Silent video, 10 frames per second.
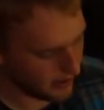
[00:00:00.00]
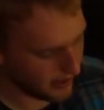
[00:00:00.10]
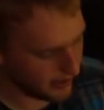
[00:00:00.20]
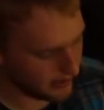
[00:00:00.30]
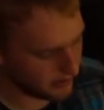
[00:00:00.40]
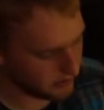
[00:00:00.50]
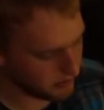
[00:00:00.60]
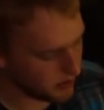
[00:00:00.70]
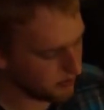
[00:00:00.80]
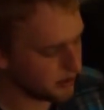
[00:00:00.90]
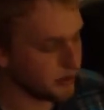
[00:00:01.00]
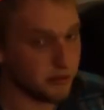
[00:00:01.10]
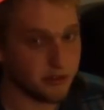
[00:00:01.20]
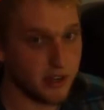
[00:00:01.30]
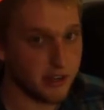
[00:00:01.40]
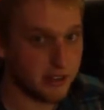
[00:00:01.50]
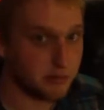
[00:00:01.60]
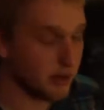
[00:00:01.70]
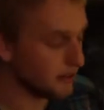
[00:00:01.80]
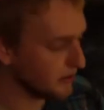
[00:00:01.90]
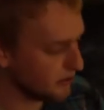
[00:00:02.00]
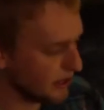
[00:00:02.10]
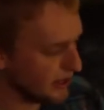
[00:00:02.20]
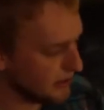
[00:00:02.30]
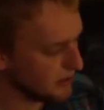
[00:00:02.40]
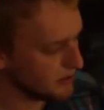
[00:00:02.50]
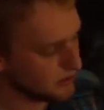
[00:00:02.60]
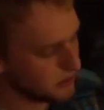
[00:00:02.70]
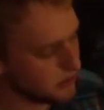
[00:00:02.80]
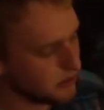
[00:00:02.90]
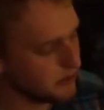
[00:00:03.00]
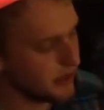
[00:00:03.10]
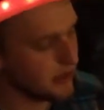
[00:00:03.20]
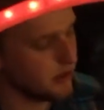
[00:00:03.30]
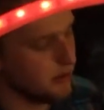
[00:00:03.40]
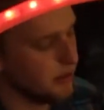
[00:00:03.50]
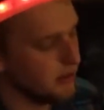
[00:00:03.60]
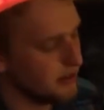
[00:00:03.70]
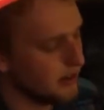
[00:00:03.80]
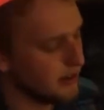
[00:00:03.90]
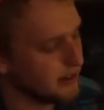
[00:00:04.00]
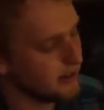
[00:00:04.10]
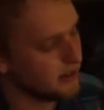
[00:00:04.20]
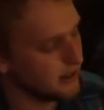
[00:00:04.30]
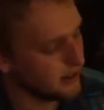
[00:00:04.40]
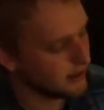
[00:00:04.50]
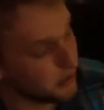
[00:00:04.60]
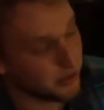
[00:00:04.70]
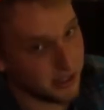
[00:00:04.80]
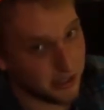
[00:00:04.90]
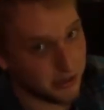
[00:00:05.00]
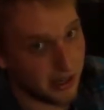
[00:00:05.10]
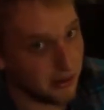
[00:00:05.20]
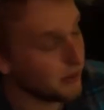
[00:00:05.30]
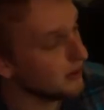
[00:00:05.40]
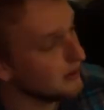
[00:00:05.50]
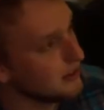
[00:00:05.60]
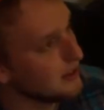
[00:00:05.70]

and move through some settings. Pressing right will take you up one setting, left will take you down one.